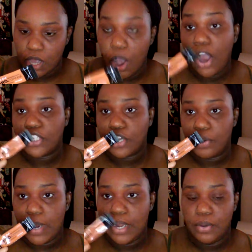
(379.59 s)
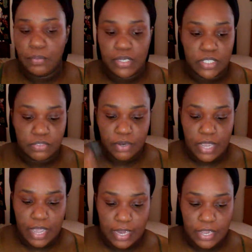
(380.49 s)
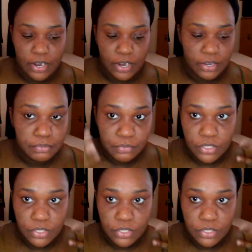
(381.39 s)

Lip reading: orange corrector, which is from LA Girl.